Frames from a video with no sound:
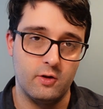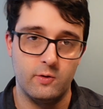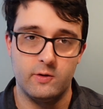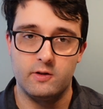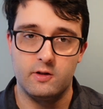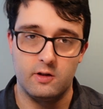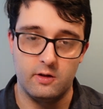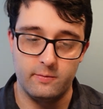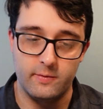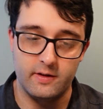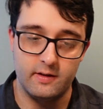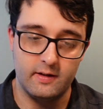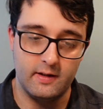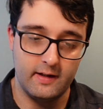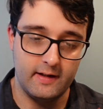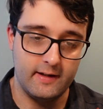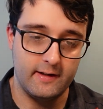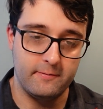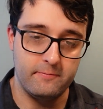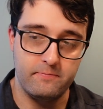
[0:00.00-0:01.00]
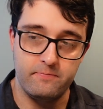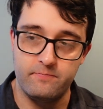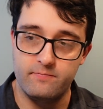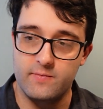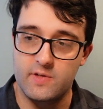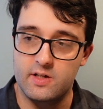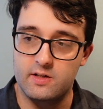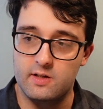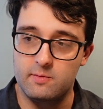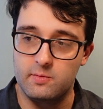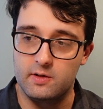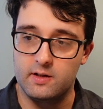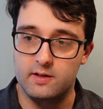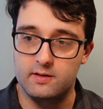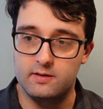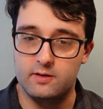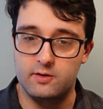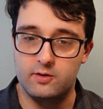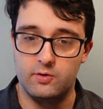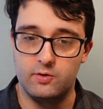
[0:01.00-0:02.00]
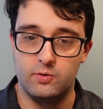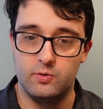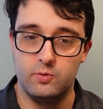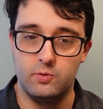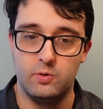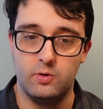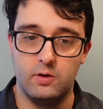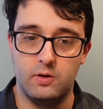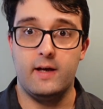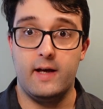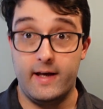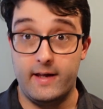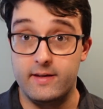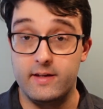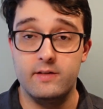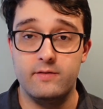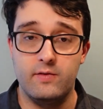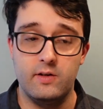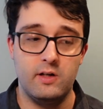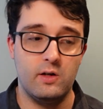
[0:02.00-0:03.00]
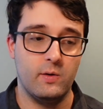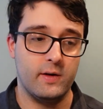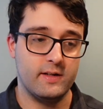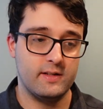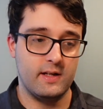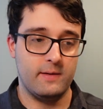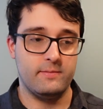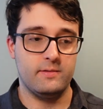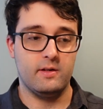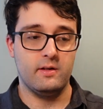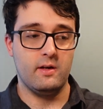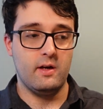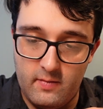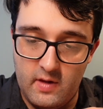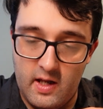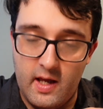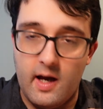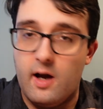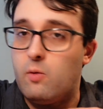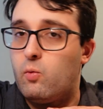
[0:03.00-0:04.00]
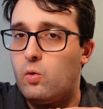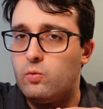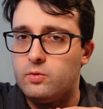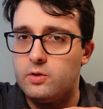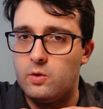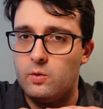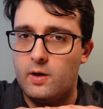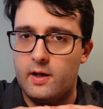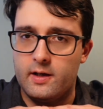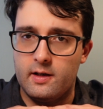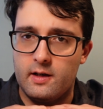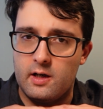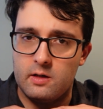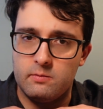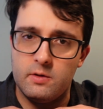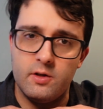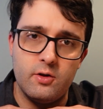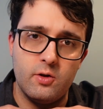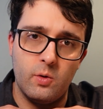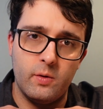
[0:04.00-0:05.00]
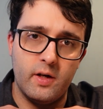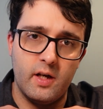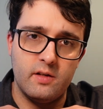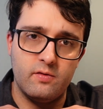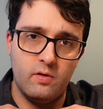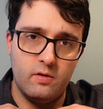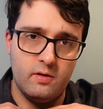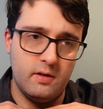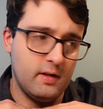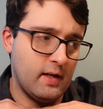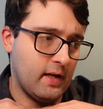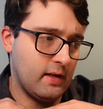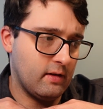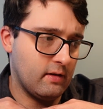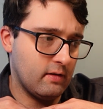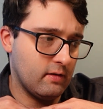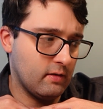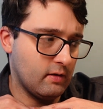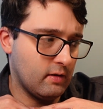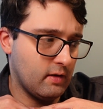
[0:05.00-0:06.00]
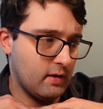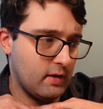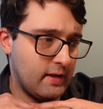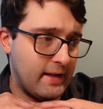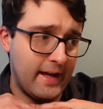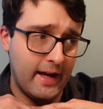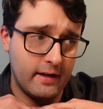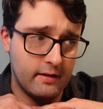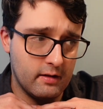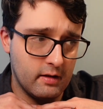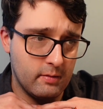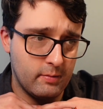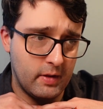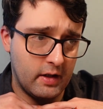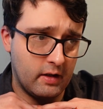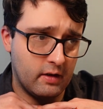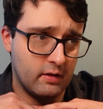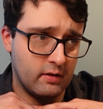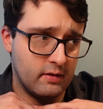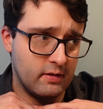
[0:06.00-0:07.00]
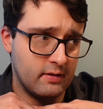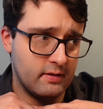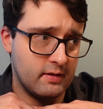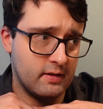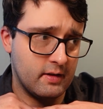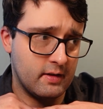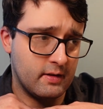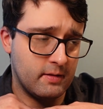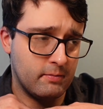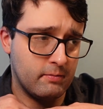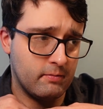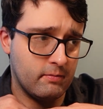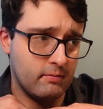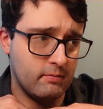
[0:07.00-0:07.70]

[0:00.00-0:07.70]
do a tournament similar to this video, except I won't do like an army showcase for the knights yet because the